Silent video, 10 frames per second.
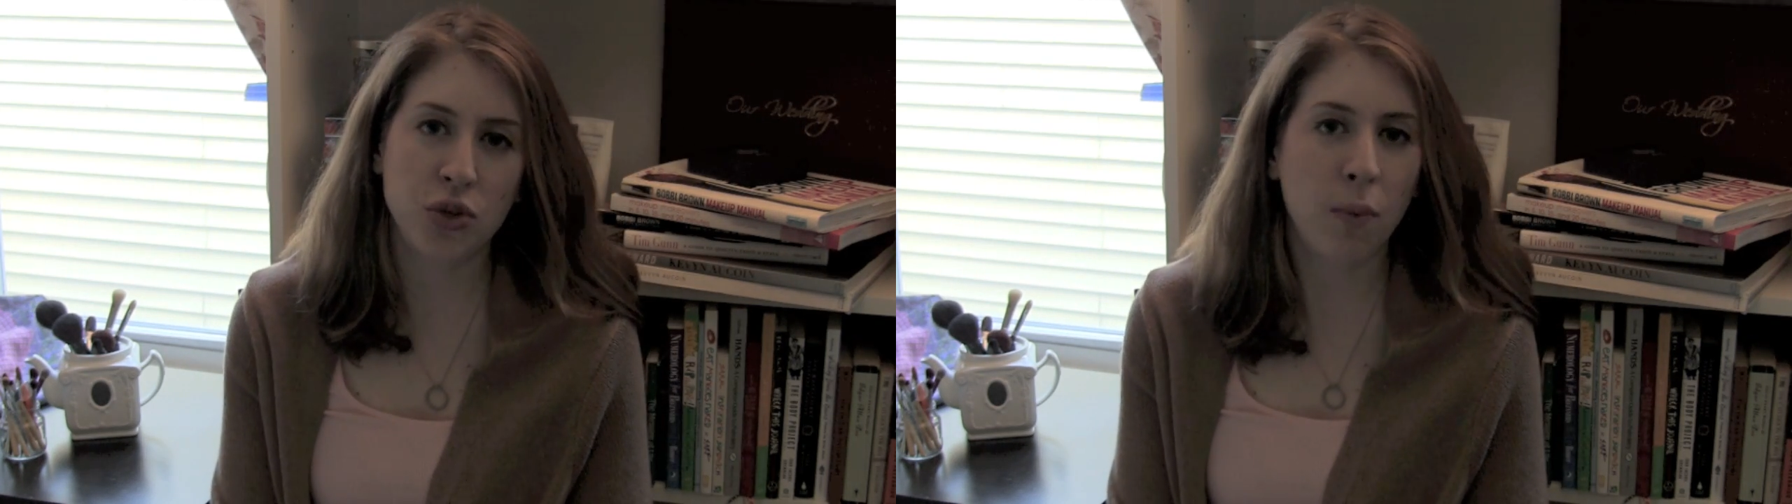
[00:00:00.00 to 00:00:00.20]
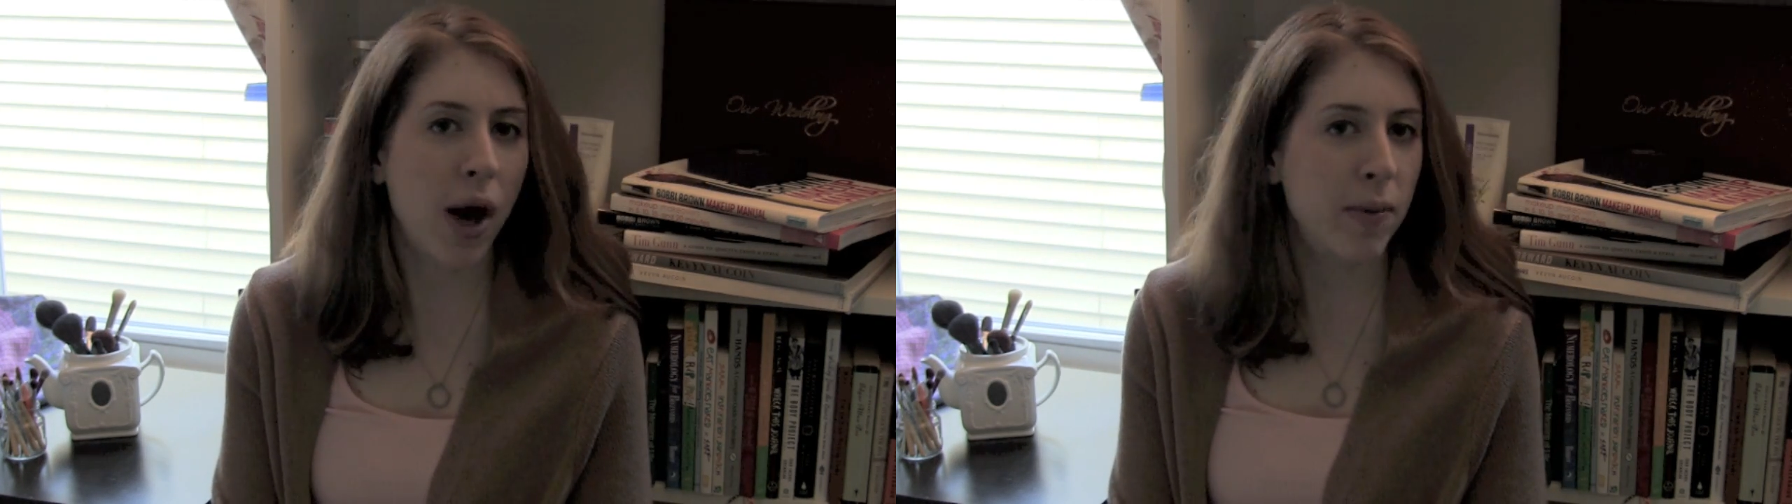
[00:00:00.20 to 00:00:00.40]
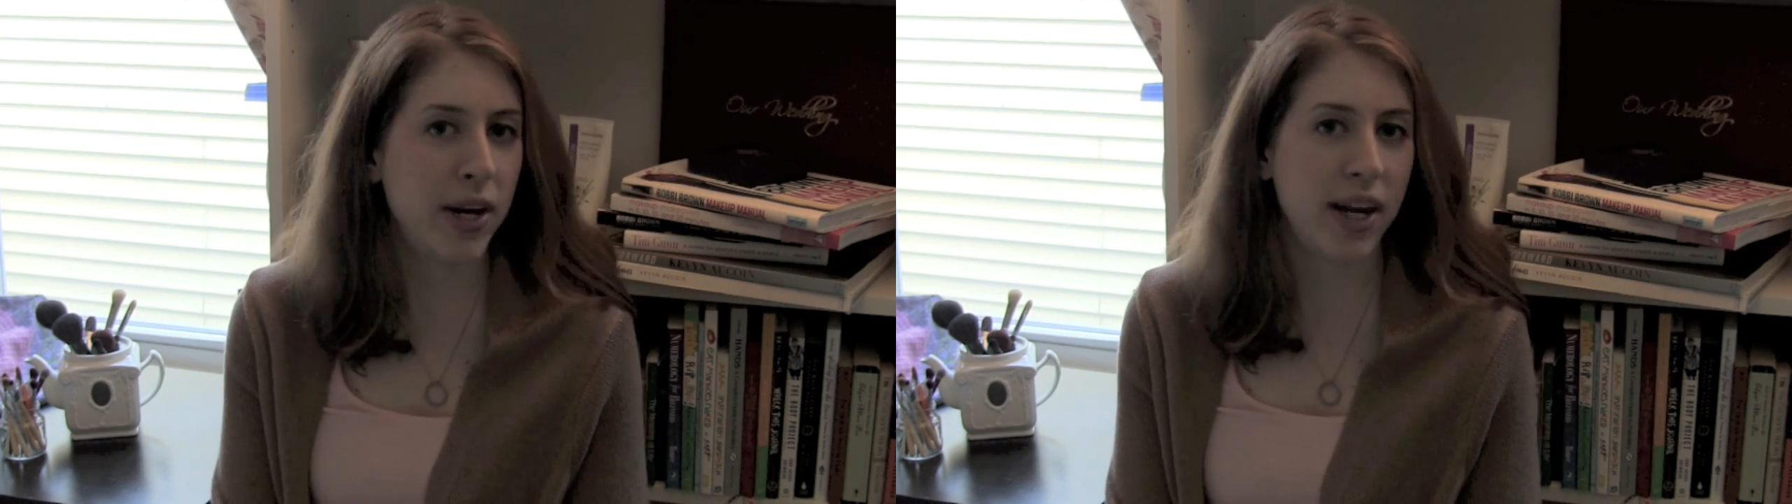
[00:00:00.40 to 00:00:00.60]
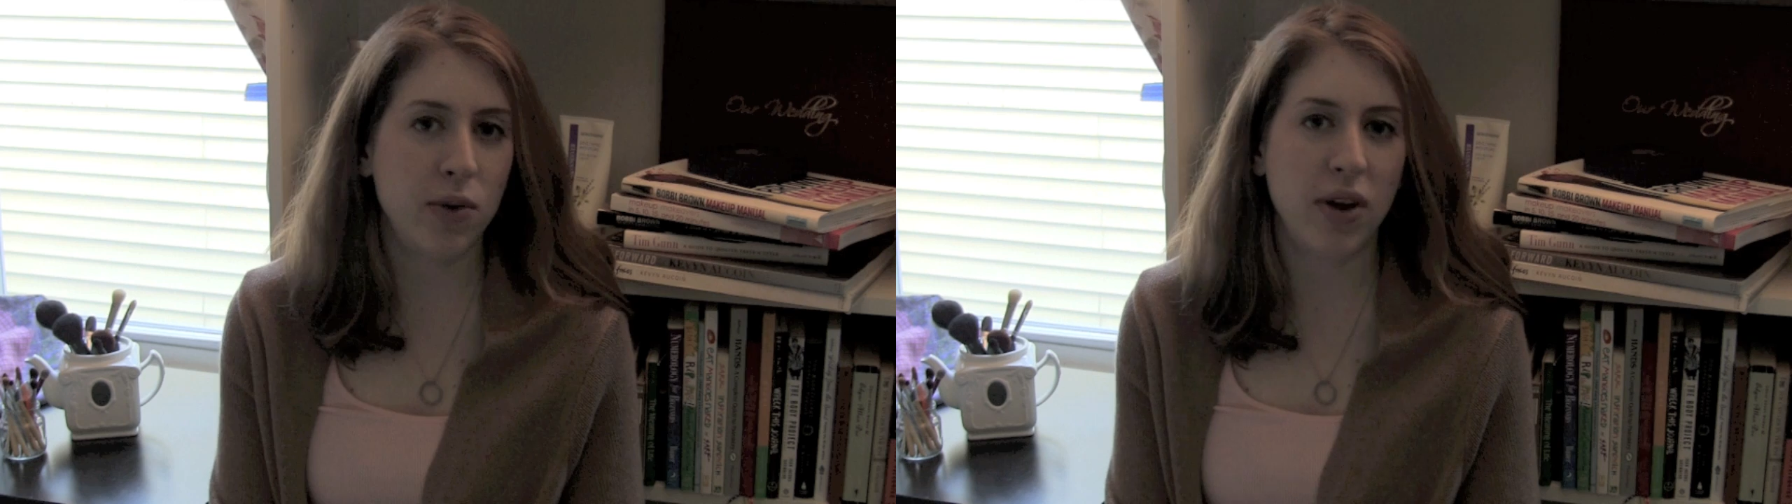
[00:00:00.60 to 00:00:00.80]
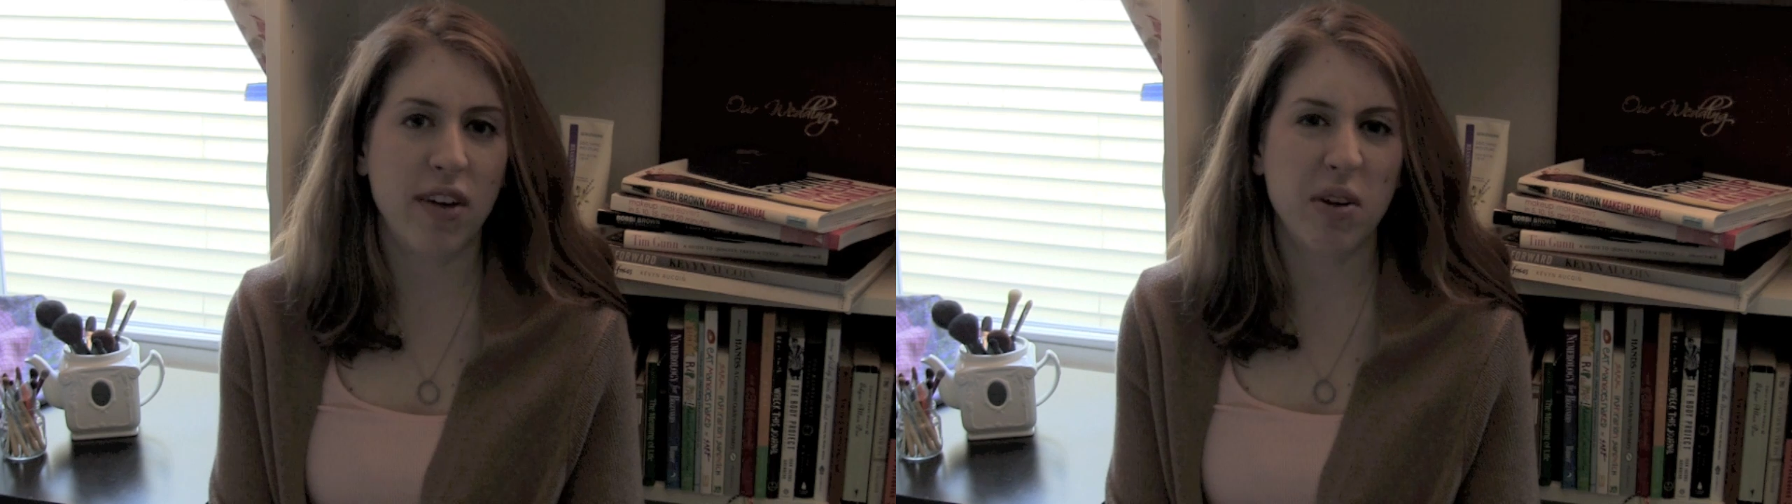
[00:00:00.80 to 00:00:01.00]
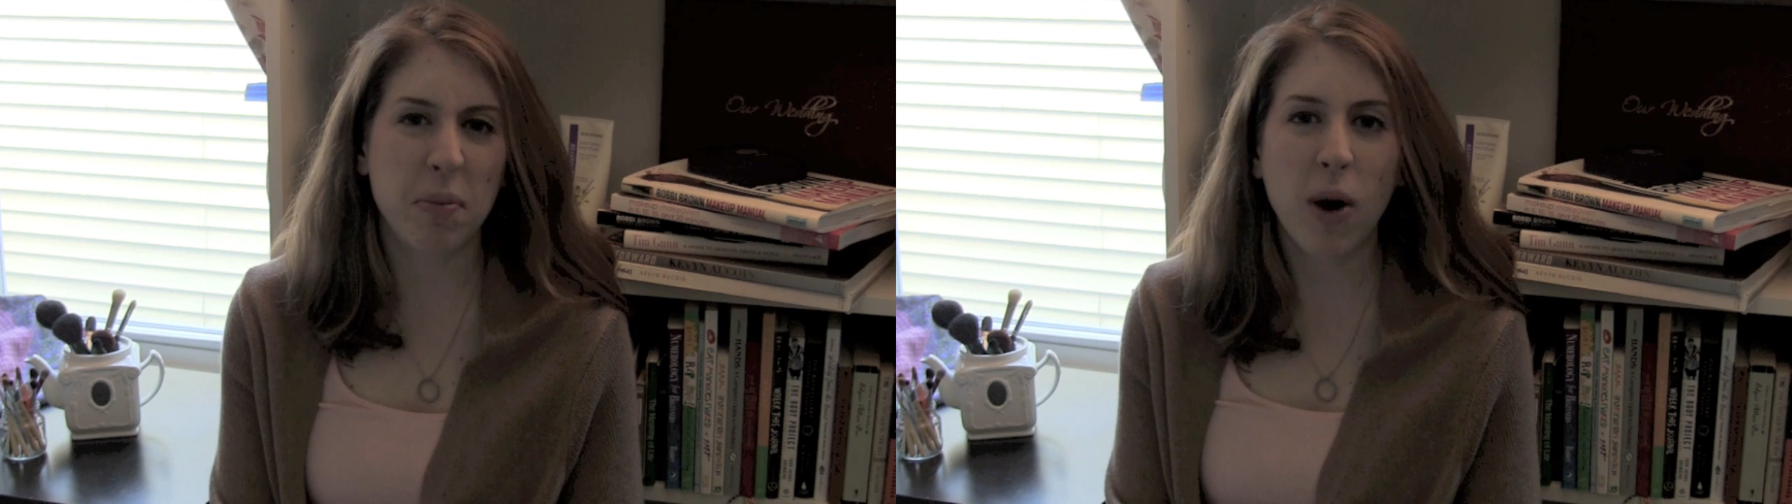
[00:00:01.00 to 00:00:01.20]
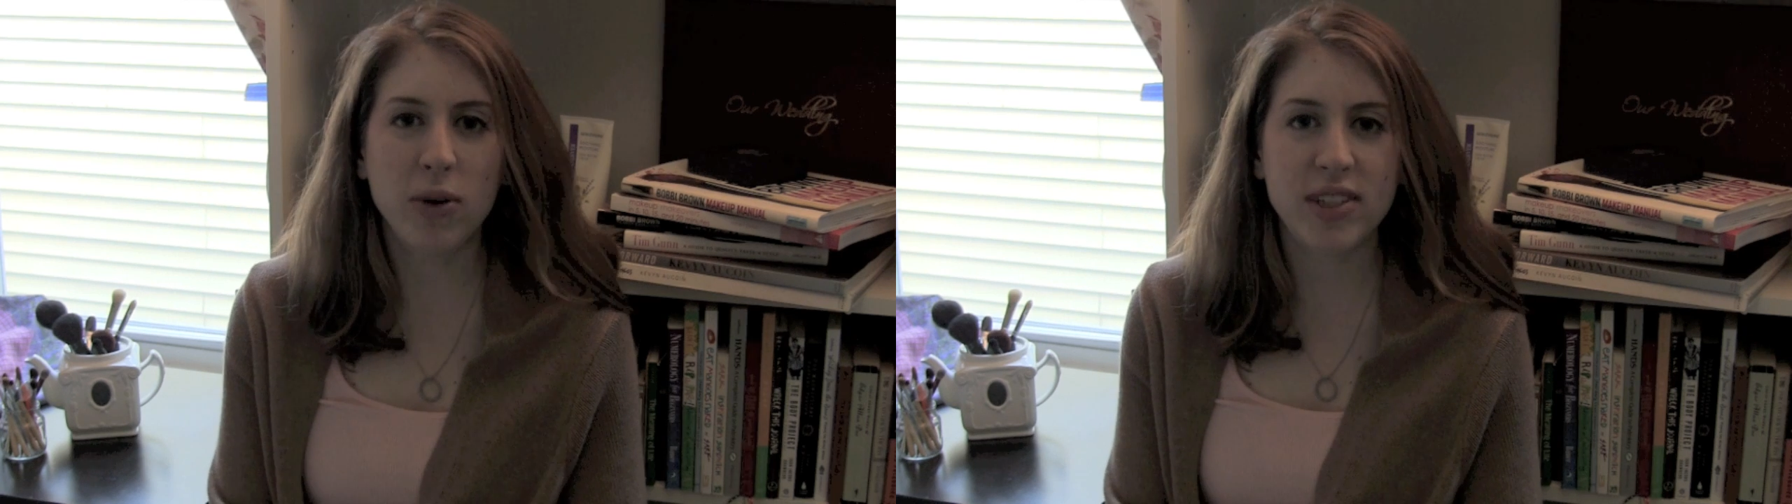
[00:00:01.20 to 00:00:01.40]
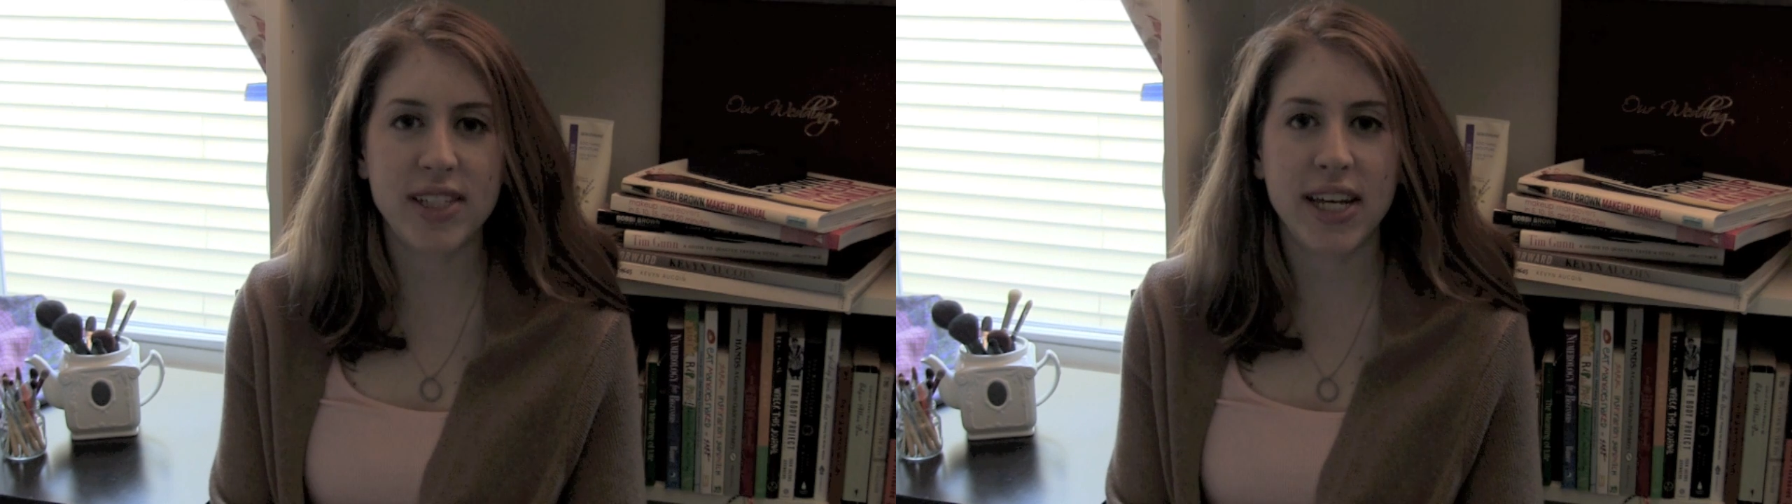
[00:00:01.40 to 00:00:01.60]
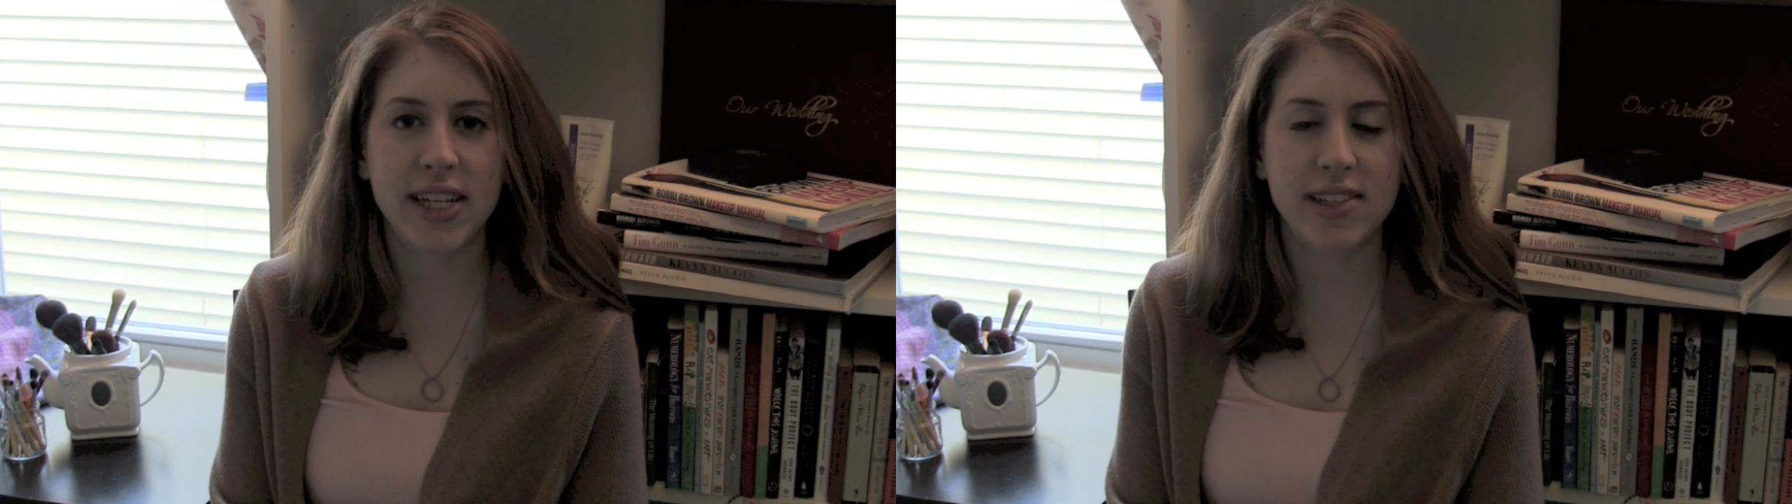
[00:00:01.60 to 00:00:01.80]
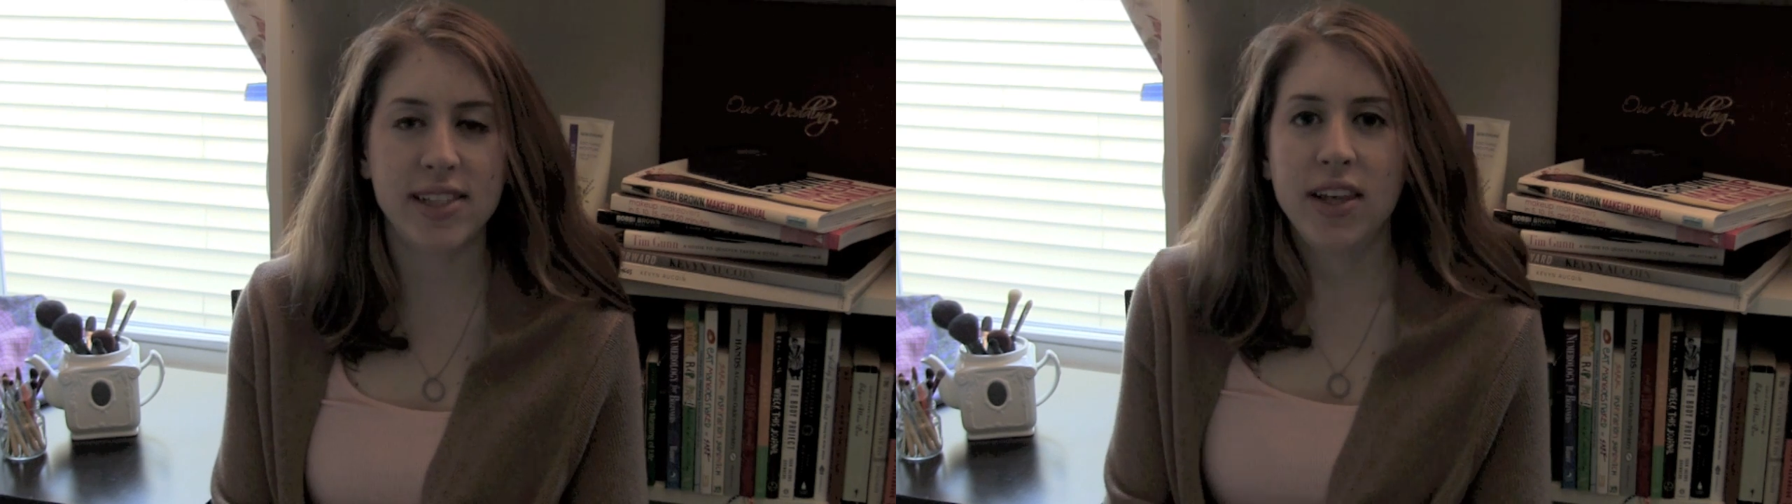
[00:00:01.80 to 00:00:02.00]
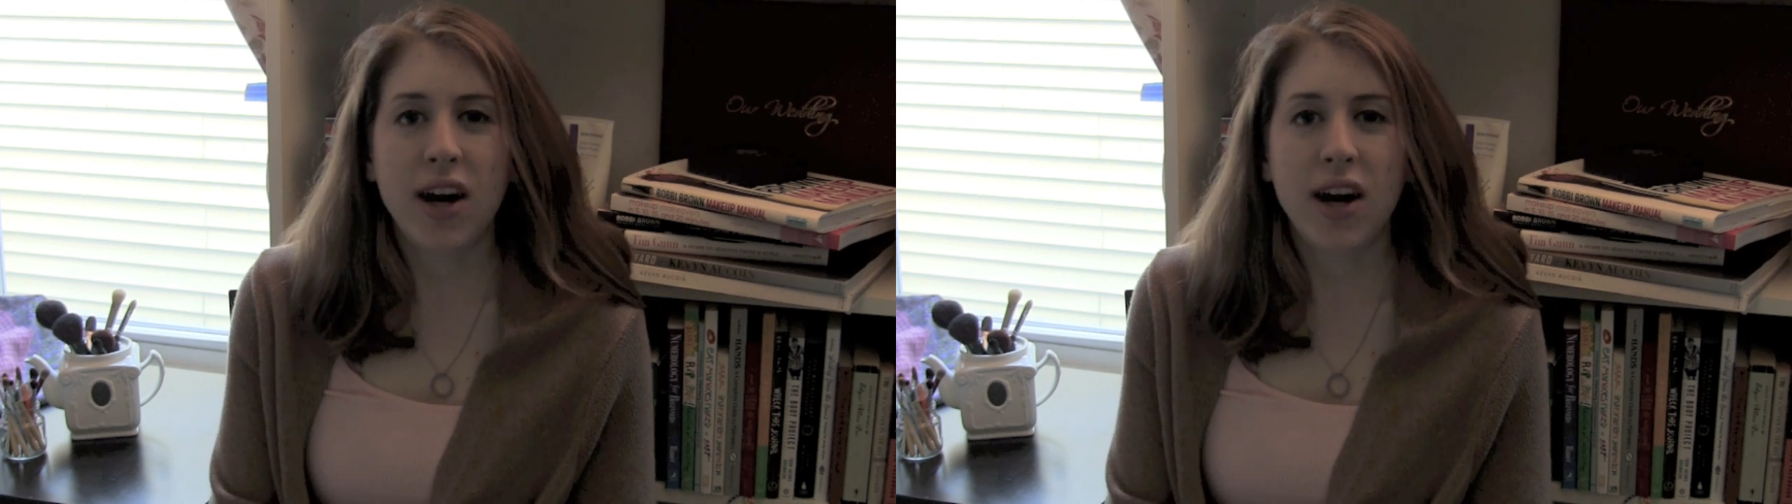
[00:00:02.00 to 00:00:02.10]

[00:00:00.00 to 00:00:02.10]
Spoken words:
or why would anyone ever post this?